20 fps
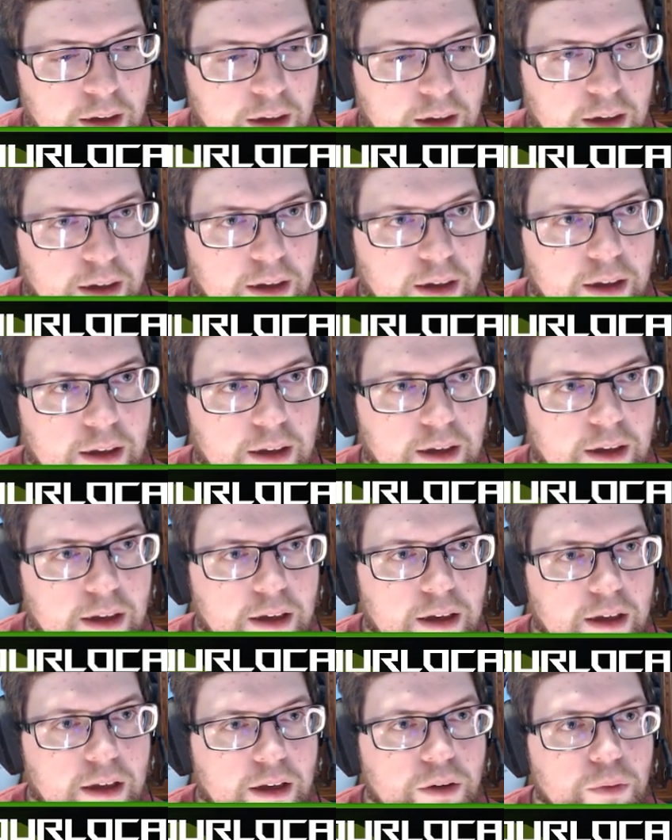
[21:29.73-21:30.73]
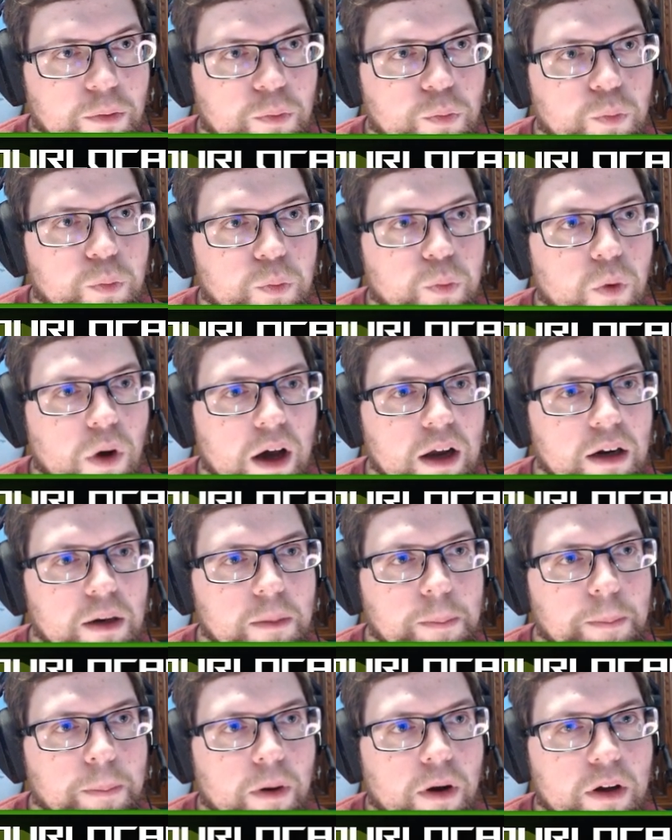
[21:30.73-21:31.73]

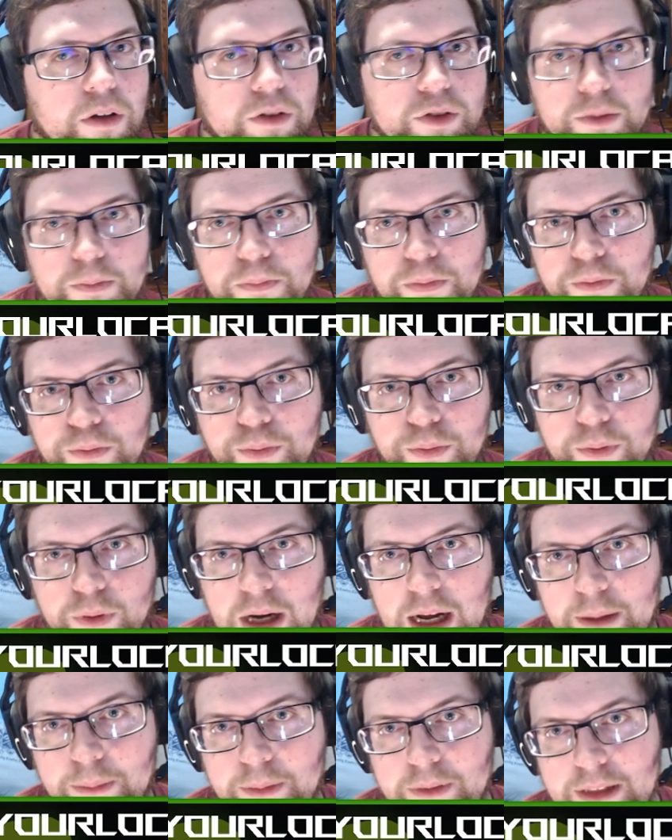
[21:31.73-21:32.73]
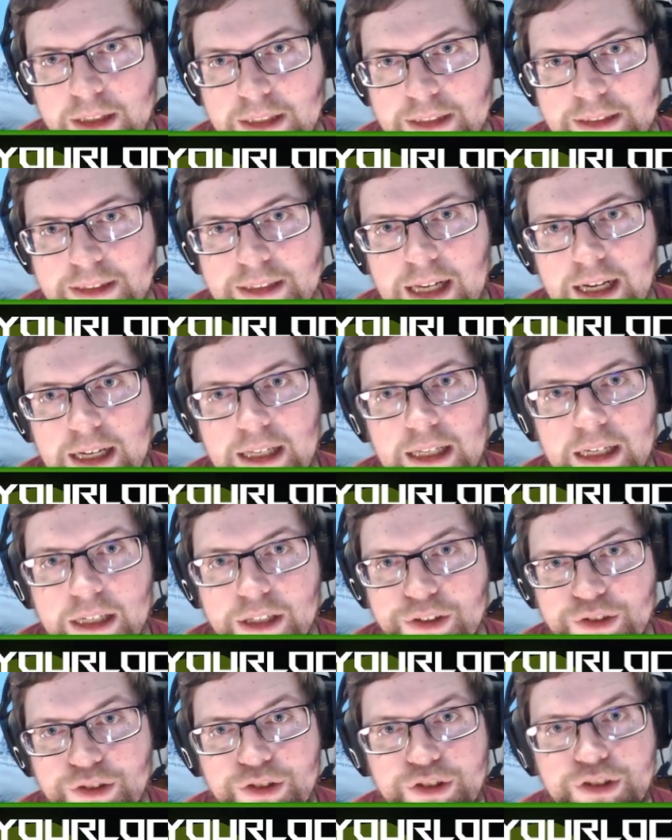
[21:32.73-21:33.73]
Water Pulse probably is not gonna
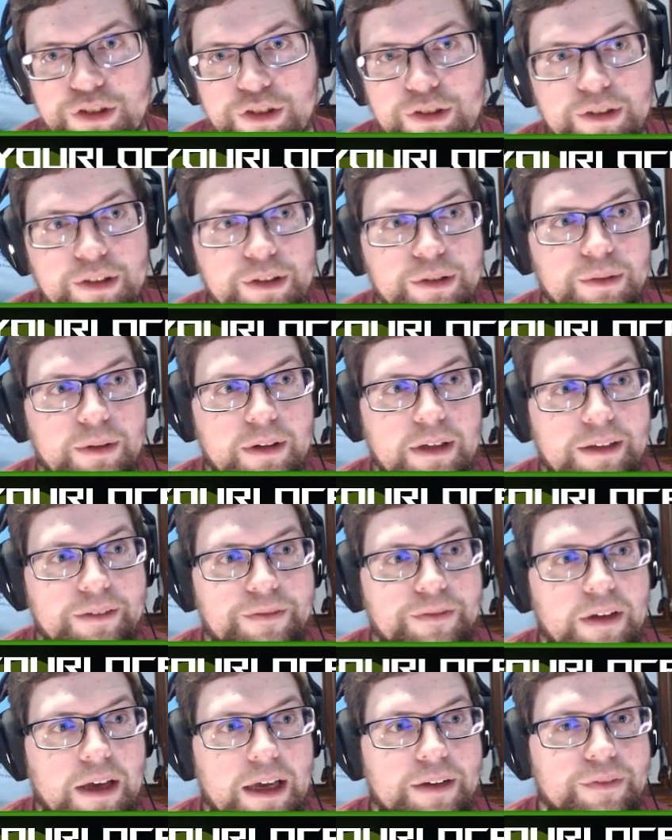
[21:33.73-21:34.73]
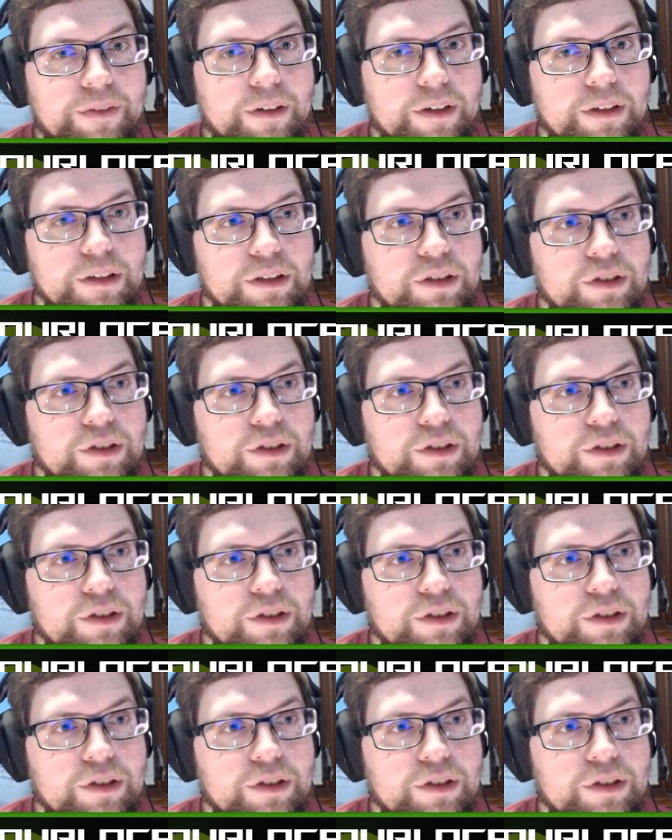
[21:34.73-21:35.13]
do you any favors,